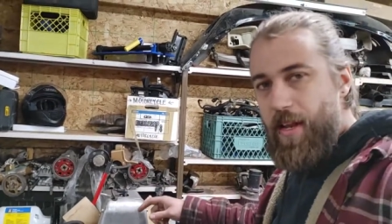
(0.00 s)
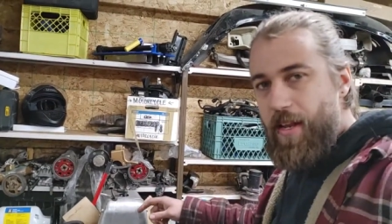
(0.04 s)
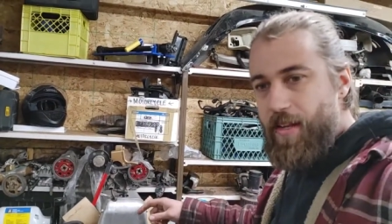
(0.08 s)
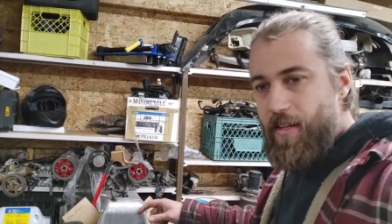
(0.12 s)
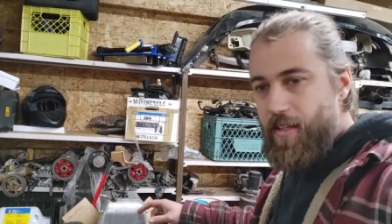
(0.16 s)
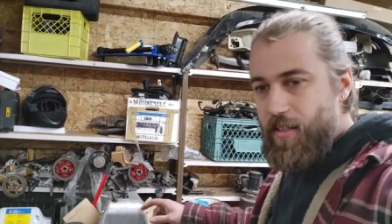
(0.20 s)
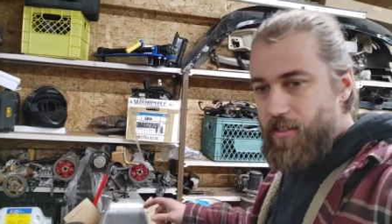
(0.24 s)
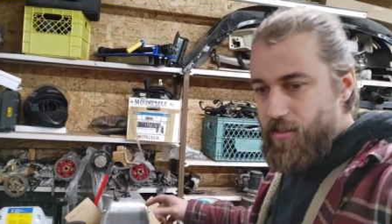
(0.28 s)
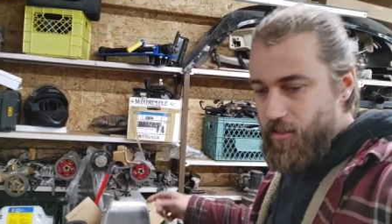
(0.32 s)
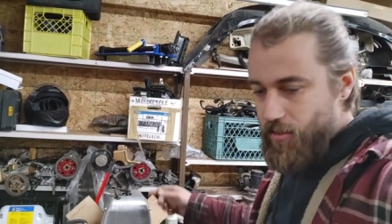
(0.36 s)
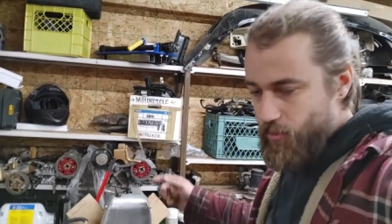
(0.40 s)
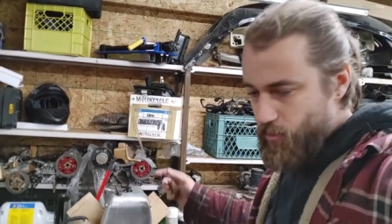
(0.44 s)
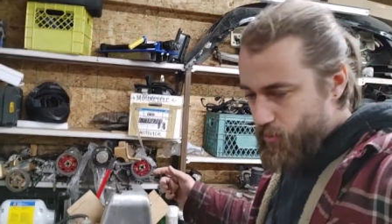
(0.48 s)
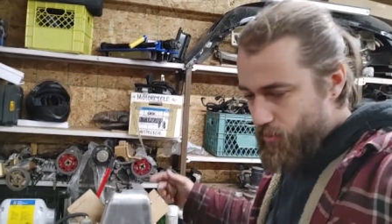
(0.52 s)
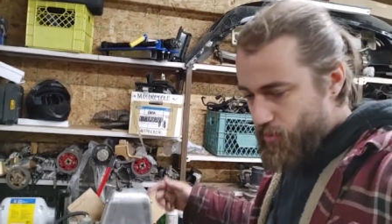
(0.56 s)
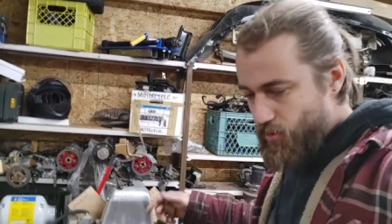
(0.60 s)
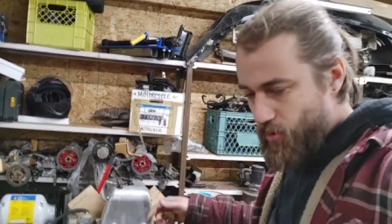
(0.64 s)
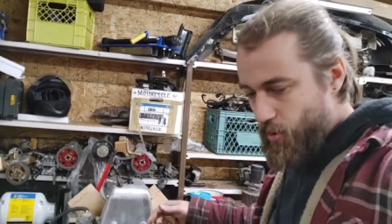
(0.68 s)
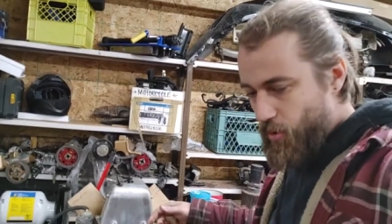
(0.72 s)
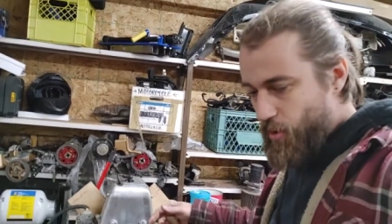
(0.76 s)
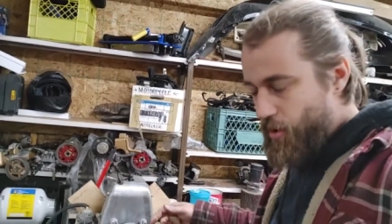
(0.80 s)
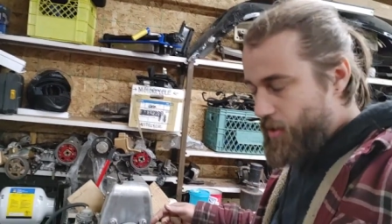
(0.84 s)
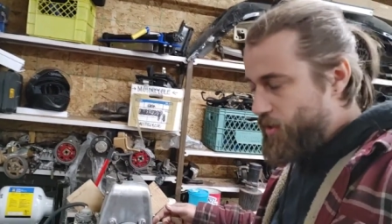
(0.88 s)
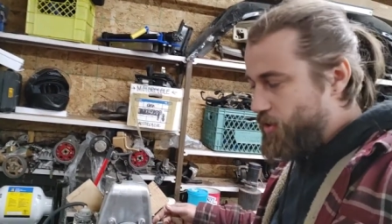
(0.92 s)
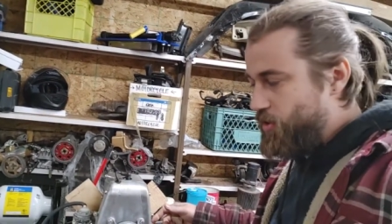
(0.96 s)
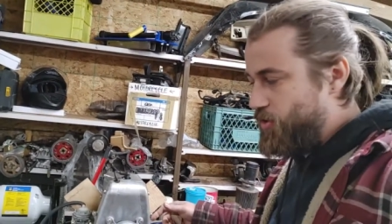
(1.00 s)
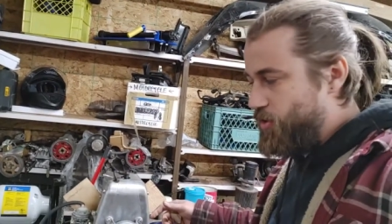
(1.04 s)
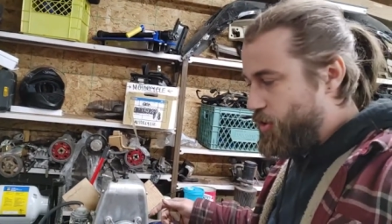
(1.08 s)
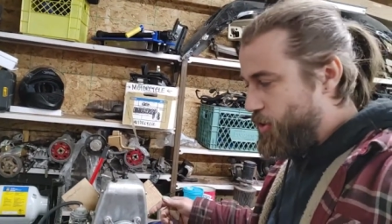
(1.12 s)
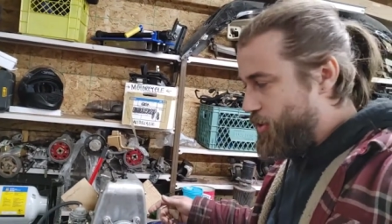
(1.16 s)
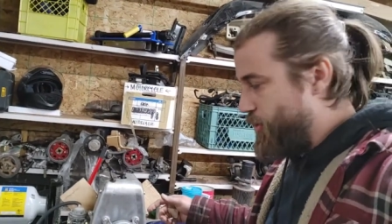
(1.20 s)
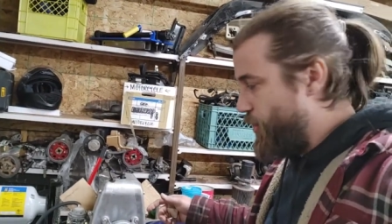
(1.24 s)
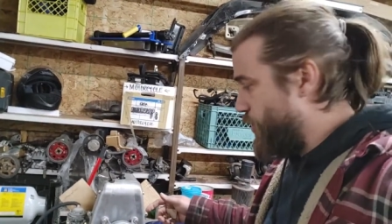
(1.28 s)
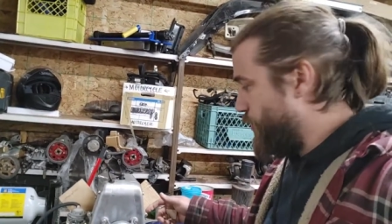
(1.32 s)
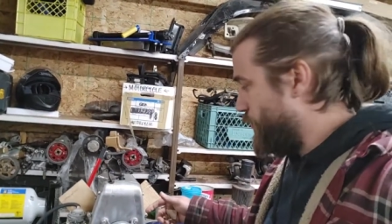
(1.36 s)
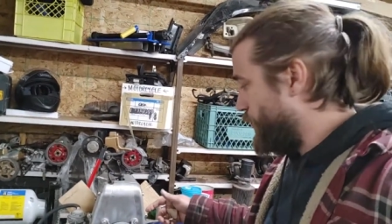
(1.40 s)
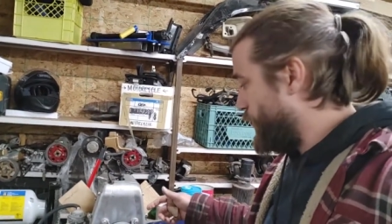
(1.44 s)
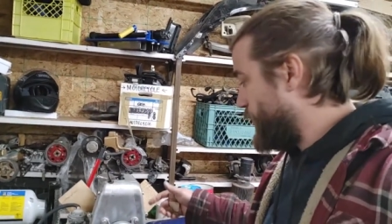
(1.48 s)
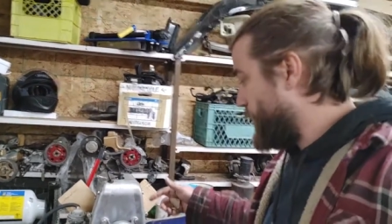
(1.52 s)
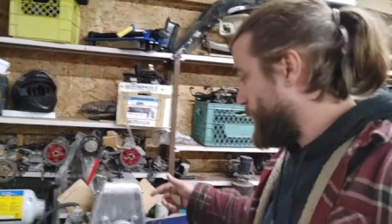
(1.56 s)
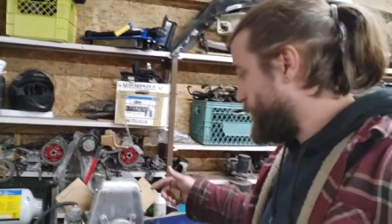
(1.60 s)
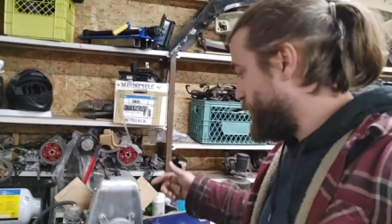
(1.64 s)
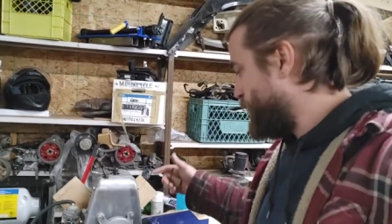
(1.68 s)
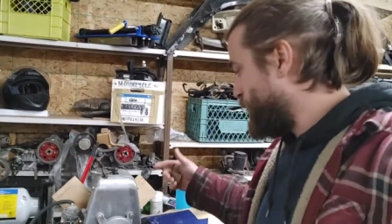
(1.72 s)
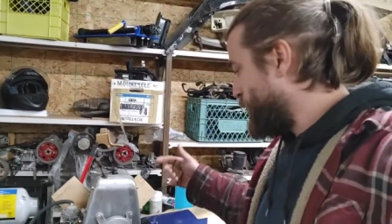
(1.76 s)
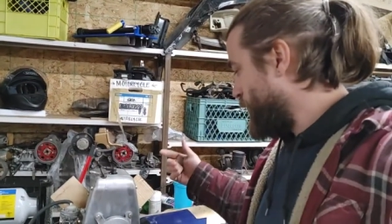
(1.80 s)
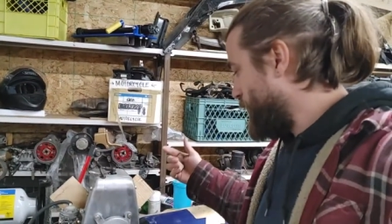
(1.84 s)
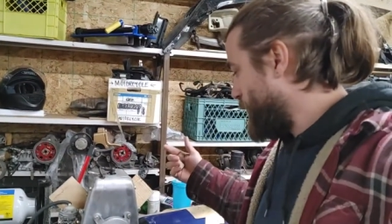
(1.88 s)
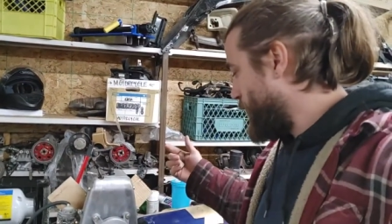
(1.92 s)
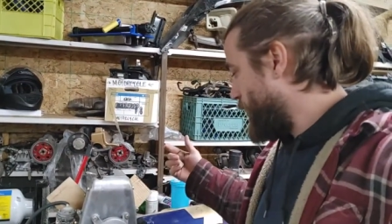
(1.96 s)
it because it was so hard to turn over,
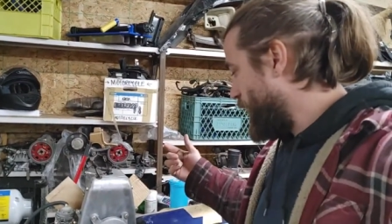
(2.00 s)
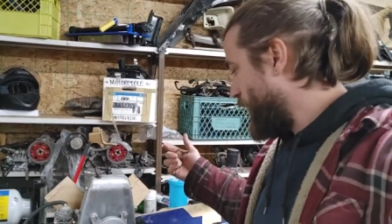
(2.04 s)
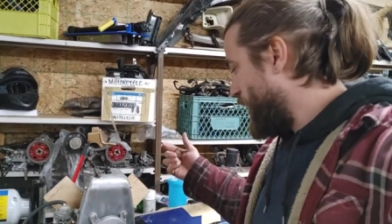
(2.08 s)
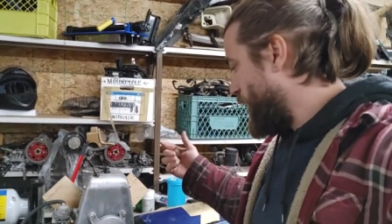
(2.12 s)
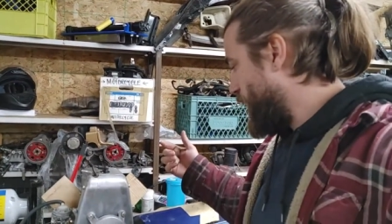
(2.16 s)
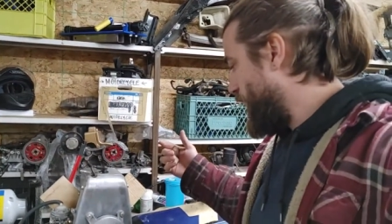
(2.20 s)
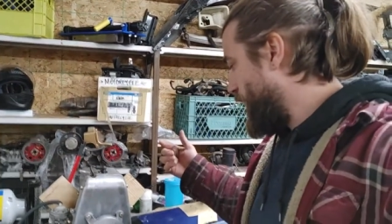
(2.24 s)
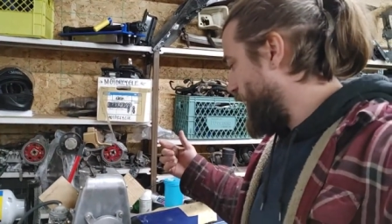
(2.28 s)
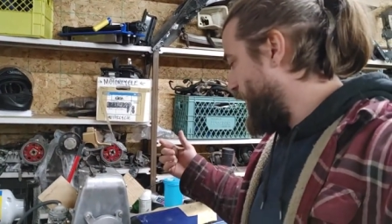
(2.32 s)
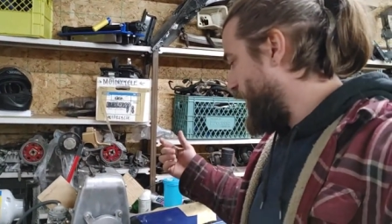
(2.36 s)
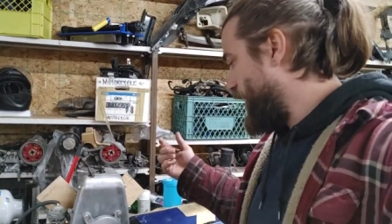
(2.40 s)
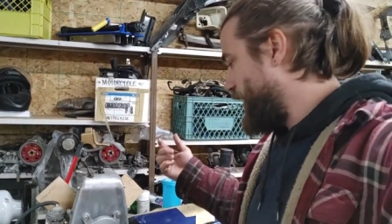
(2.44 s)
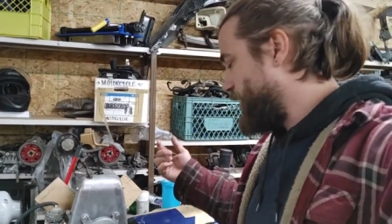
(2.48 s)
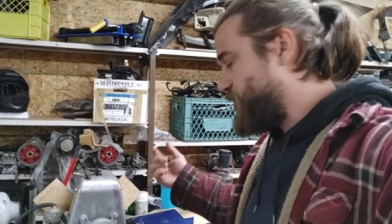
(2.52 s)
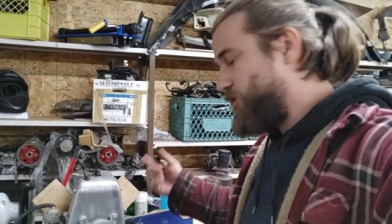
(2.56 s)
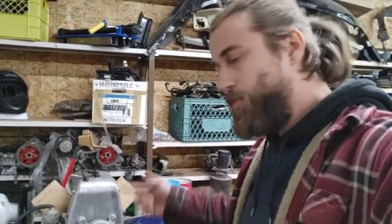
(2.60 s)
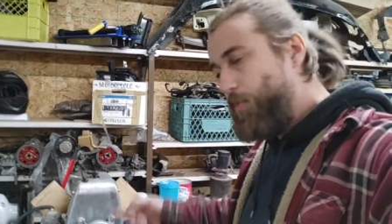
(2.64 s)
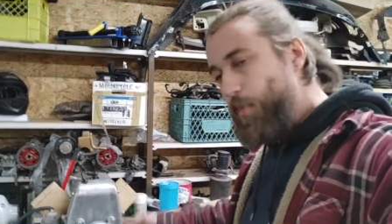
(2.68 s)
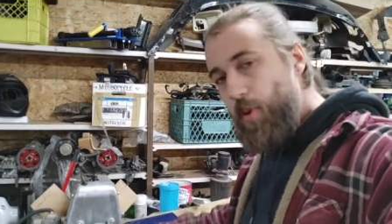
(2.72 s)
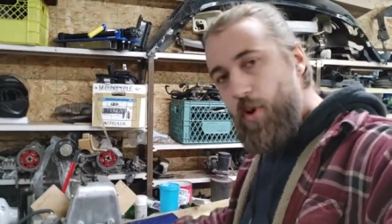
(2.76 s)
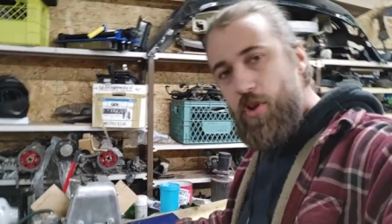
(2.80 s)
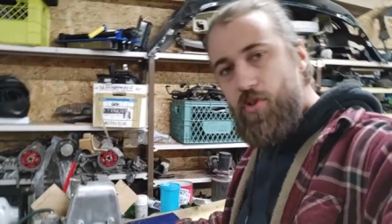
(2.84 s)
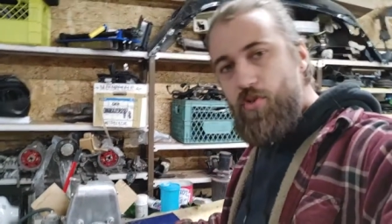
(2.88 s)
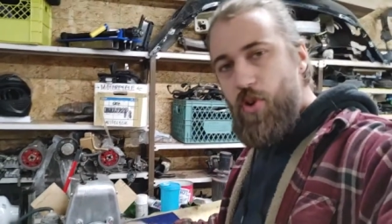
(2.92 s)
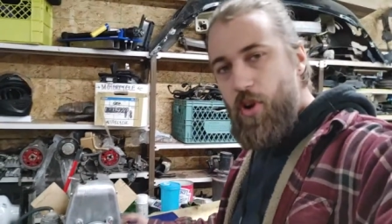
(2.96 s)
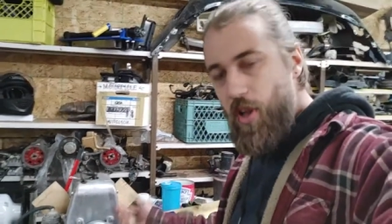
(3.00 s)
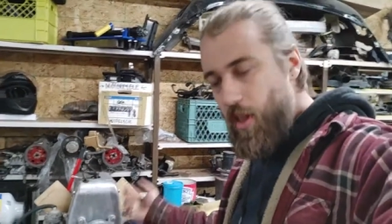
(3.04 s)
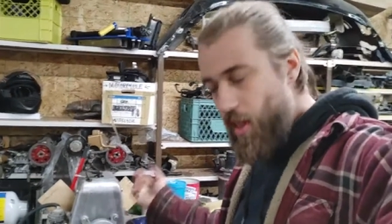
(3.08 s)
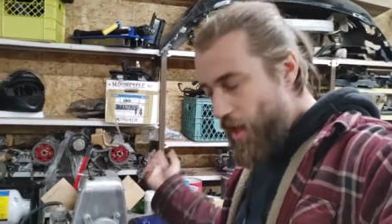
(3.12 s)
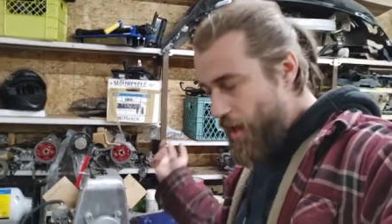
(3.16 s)
and just put a drill